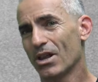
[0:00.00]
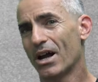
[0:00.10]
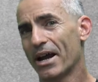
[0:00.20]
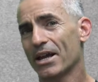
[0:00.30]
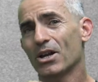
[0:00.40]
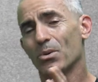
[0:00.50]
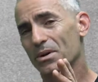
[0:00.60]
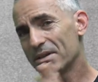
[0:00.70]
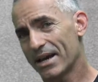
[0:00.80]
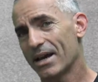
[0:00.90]
line
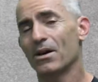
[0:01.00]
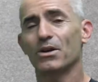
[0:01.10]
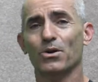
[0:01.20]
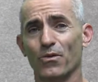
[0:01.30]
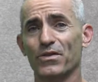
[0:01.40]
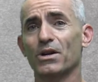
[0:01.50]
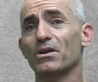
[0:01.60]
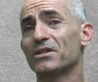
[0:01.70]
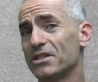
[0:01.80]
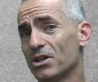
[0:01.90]
going down and over there,
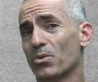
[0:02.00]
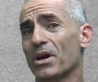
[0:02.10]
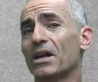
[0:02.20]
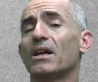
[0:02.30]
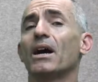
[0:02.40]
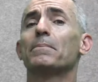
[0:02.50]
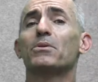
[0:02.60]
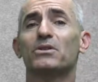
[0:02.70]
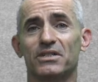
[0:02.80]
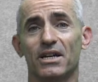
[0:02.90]
and you see the green line
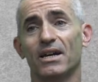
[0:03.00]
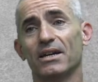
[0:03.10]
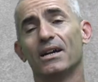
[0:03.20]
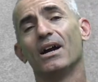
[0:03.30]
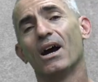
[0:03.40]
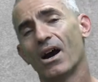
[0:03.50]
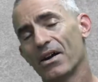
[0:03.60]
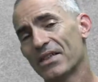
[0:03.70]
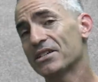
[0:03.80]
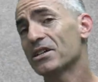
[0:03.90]
per se. All right,
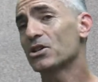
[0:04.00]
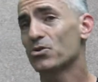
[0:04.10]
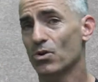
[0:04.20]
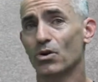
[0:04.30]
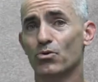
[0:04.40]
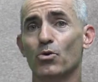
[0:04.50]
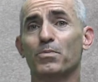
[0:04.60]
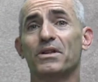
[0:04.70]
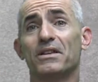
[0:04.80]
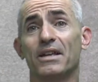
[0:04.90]
that's a control group
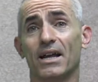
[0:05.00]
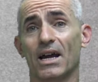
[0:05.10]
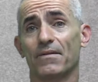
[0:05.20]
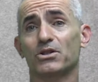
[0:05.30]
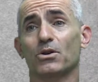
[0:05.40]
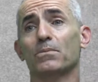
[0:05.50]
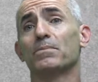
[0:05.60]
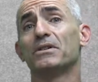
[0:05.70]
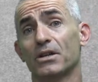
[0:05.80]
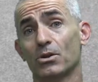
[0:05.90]
that did not have a certain
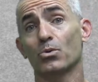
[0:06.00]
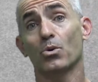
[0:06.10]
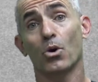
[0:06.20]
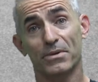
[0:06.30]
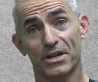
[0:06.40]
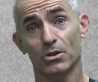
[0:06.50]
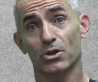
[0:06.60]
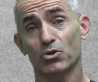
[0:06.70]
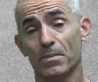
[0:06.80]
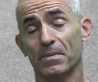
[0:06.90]
particular or particular
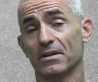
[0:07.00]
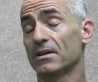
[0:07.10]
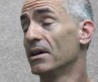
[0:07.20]
treatment.